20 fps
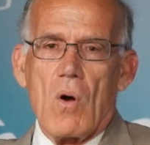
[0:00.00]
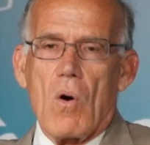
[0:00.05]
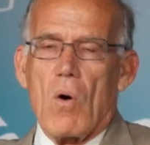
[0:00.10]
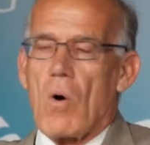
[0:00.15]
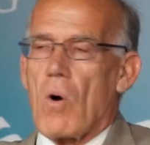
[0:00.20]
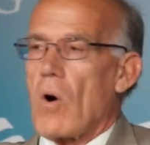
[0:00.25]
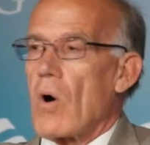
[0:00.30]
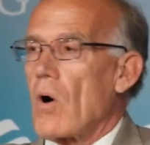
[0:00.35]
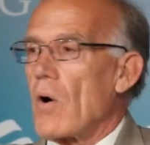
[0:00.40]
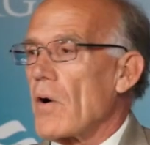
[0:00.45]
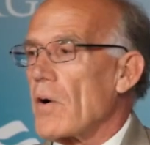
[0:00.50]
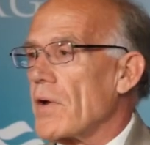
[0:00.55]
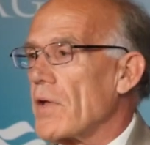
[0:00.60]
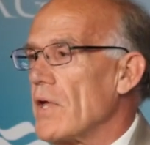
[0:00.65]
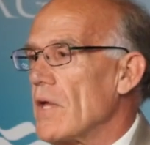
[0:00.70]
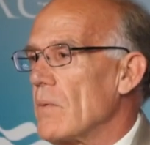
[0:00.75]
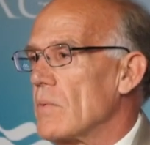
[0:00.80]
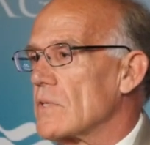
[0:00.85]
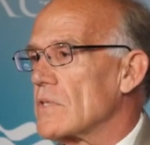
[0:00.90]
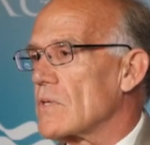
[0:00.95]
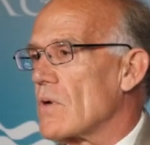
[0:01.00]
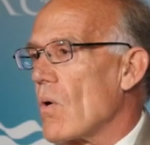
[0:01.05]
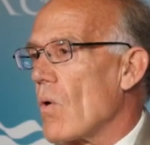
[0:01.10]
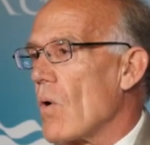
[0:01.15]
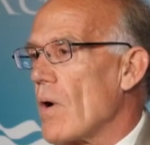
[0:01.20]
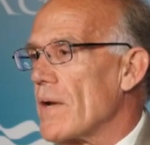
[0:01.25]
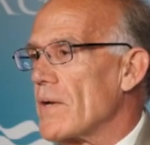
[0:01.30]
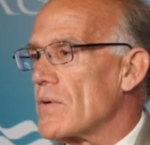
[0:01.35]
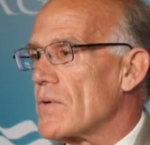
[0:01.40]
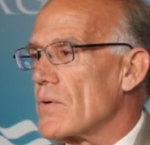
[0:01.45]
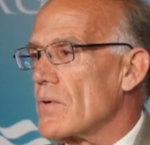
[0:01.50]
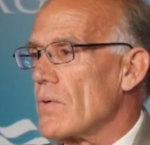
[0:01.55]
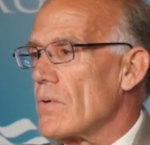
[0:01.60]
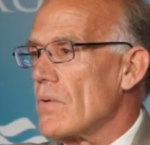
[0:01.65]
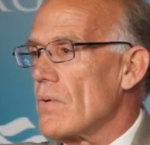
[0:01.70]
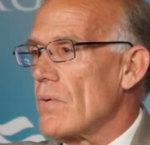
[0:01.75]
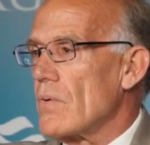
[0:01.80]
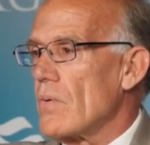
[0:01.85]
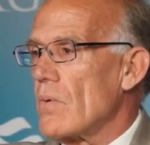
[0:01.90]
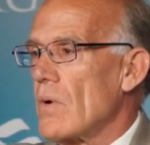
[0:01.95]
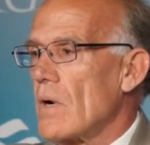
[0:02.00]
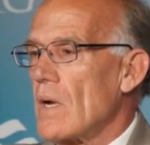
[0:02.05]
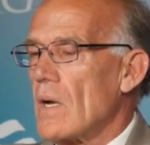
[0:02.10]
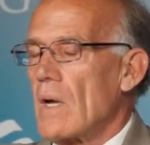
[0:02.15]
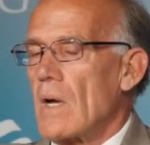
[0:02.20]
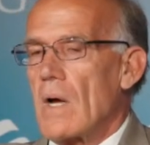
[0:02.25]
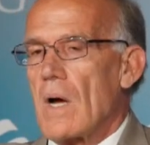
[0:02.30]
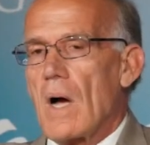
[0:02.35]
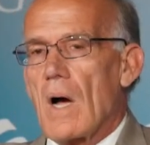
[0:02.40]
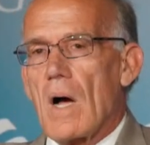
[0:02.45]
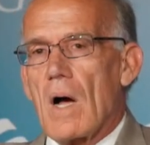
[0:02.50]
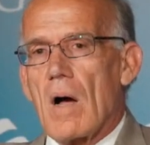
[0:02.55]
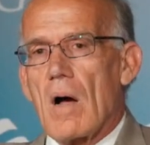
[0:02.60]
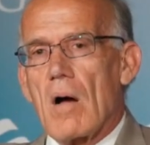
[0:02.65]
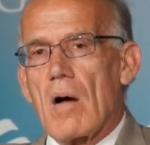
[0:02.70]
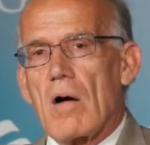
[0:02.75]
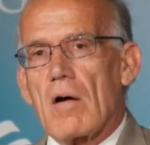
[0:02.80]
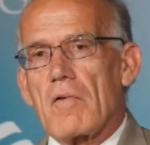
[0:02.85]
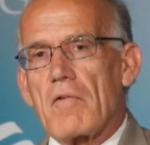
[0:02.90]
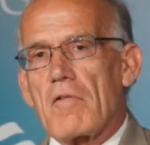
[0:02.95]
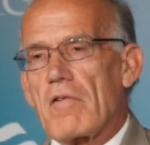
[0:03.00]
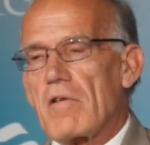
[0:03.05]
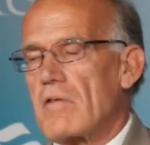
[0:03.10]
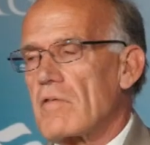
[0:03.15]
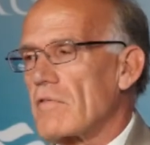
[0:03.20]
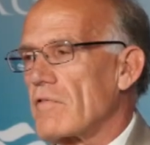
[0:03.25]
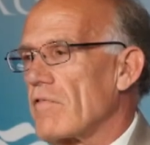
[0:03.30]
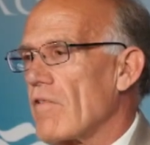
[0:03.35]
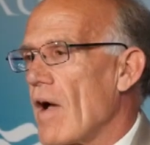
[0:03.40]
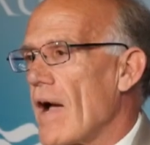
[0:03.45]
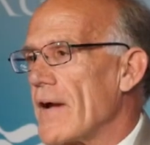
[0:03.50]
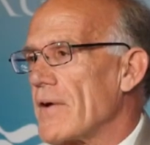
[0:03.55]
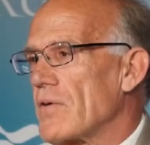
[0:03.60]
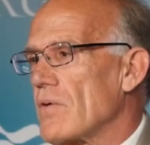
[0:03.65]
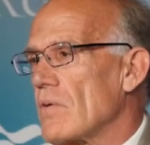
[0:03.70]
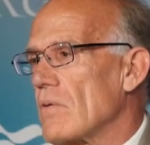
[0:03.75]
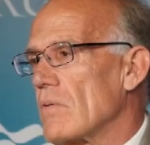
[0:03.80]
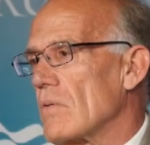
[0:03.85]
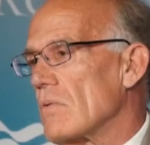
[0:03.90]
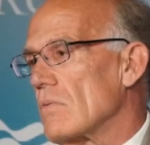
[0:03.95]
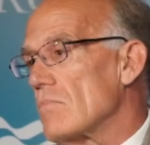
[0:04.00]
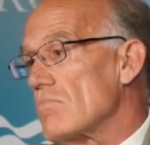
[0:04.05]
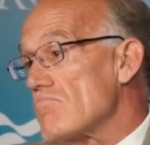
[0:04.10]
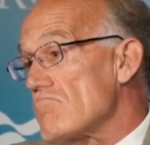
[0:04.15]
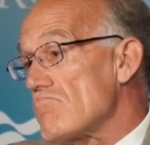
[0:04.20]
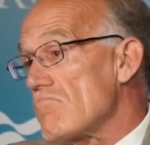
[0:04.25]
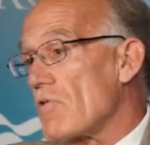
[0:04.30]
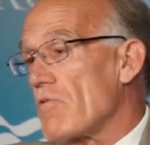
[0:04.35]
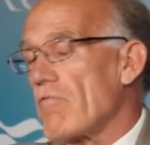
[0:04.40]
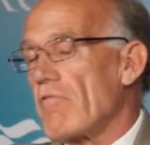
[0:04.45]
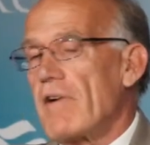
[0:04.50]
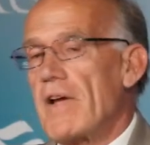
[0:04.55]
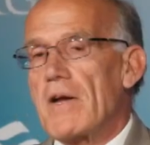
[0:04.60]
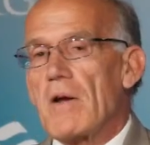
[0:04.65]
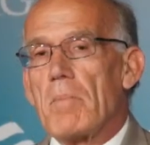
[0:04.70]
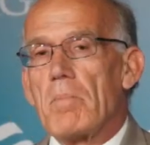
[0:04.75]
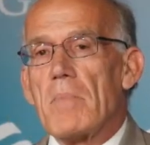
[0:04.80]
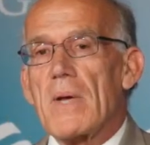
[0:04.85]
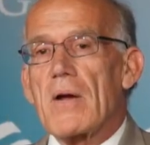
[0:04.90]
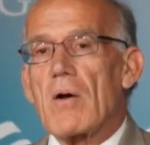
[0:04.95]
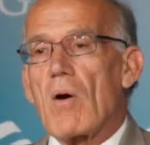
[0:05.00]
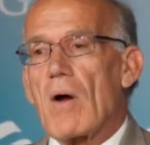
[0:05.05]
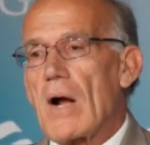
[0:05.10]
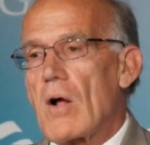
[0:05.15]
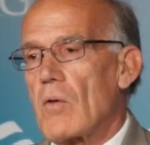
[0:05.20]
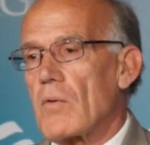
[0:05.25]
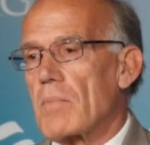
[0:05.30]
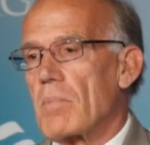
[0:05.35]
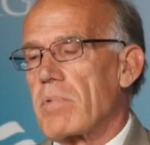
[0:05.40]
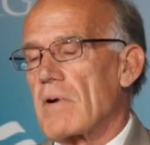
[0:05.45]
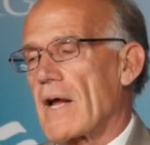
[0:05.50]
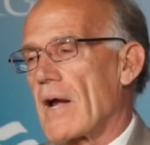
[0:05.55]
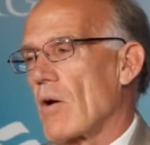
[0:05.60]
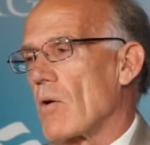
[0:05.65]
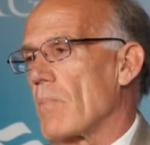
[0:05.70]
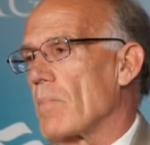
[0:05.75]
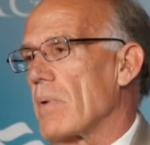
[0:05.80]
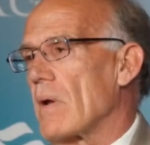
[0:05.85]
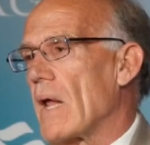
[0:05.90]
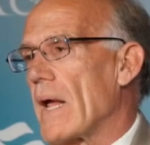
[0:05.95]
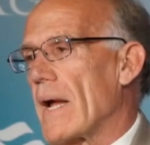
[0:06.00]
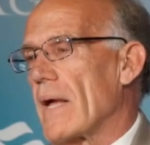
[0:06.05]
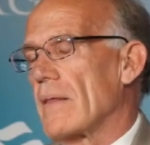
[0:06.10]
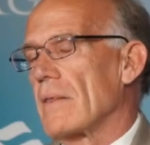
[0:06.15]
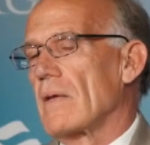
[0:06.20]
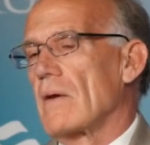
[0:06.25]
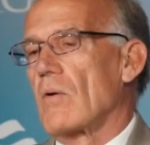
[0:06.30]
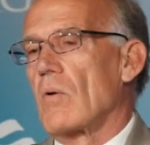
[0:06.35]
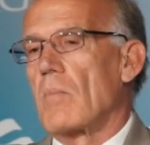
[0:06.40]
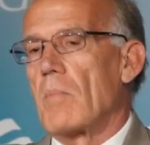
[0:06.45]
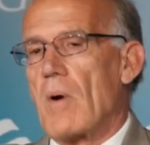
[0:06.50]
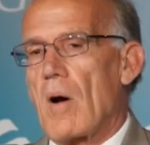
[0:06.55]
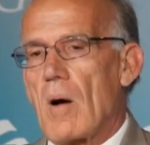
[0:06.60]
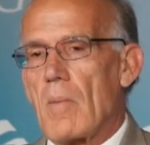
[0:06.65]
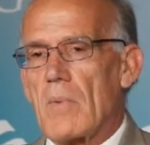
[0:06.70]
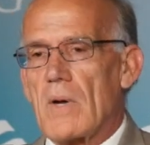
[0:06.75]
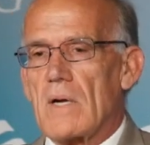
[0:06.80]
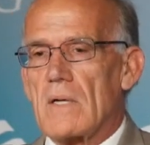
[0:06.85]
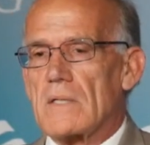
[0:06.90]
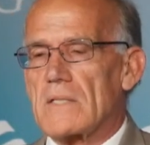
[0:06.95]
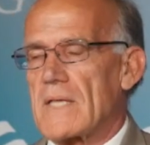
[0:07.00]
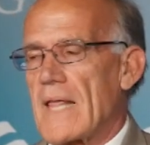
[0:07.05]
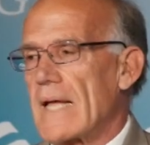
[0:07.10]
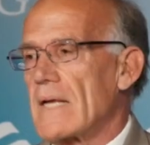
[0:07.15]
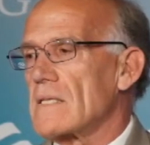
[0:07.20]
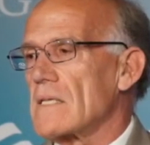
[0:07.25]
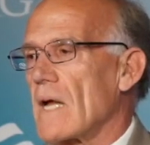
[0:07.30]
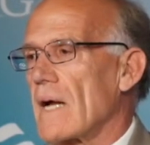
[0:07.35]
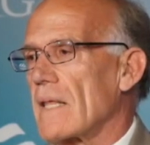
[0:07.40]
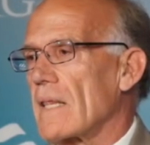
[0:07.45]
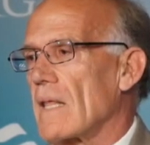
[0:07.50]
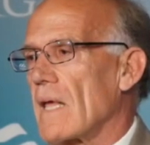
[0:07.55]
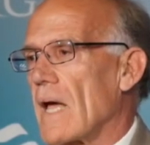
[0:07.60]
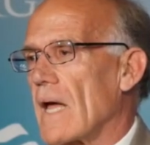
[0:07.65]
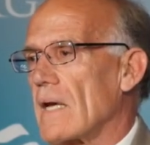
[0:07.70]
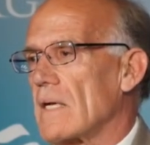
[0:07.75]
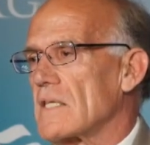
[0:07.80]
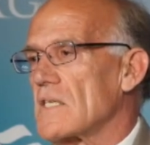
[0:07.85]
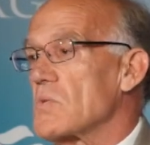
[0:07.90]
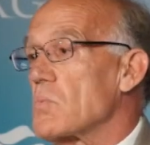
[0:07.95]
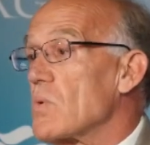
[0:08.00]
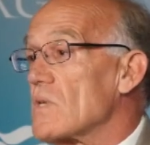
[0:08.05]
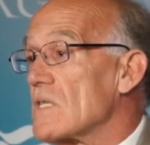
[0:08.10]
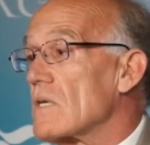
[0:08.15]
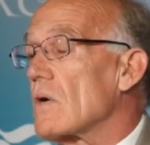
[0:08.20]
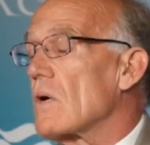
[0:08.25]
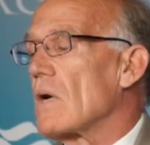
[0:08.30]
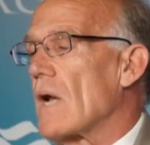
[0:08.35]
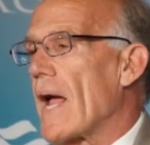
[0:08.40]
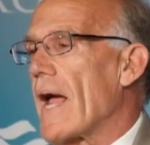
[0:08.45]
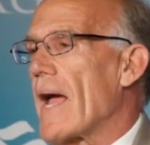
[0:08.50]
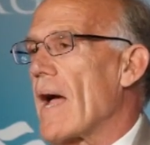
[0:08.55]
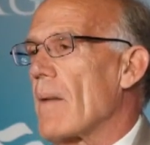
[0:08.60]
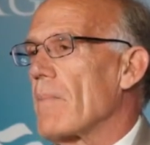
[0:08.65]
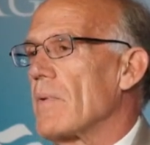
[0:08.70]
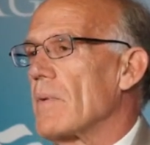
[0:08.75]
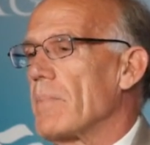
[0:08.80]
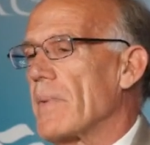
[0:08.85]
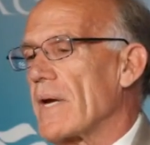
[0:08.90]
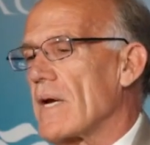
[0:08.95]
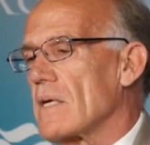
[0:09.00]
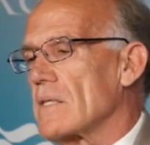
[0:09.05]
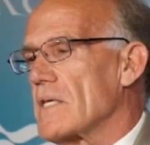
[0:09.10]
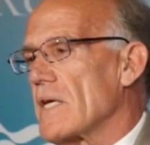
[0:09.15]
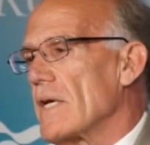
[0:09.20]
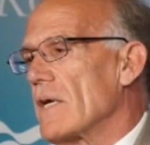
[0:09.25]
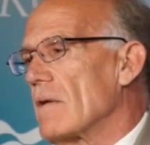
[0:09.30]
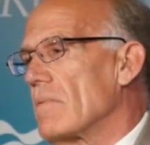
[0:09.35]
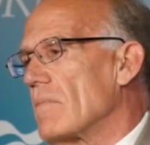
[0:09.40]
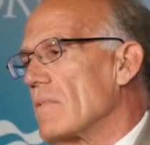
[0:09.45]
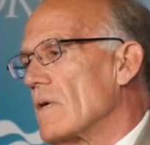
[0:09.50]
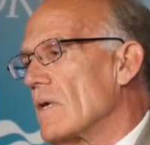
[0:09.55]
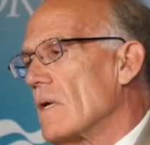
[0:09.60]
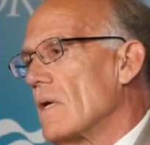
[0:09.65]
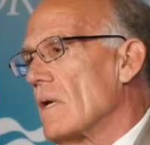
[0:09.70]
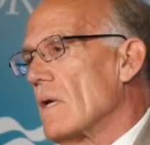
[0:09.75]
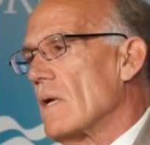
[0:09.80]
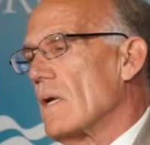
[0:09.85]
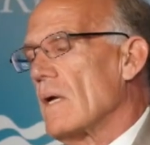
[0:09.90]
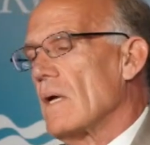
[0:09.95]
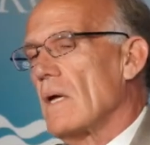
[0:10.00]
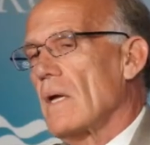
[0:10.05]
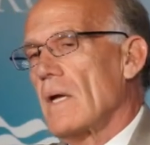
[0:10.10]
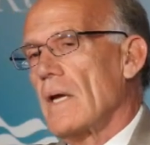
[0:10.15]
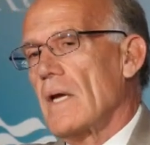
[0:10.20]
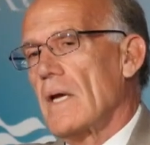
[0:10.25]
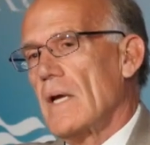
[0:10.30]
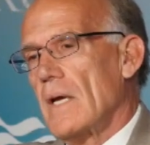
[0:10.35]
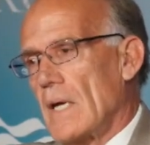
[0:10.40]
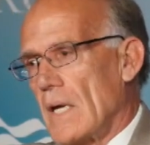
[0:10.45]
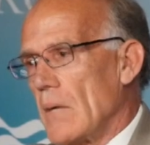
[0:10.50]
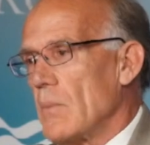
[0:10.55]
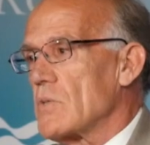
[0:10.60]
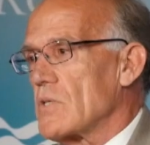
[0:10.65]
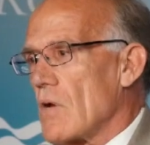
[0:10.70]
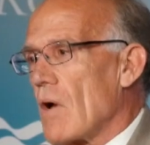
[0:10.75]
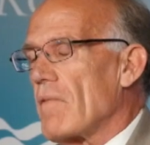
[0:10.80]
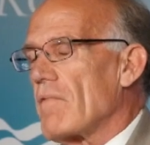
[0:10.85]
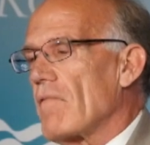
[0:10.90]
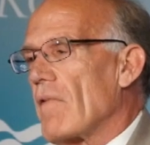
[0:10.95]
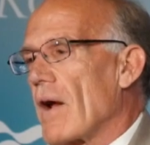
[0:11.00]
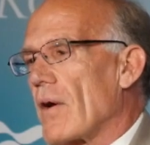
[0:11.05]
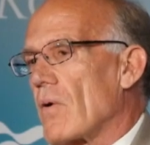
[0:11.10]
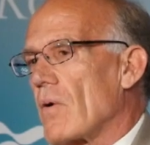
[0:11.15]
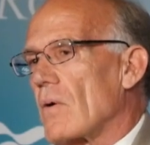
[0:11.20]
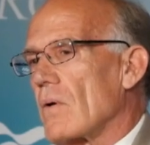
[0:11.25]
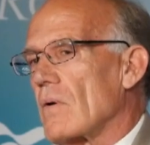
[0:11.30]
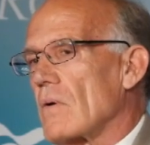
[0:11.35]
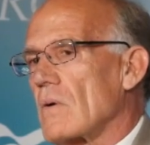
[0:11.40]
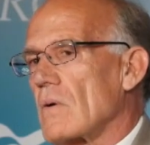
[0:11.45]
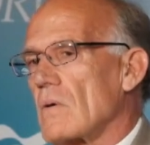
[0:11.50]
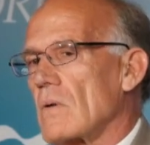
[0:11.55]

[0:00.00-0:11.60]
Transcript: or he was going to uh, try to create a bigger health care plan than Obama. It's things like that. It just wasn't going to happen because he had he was on record.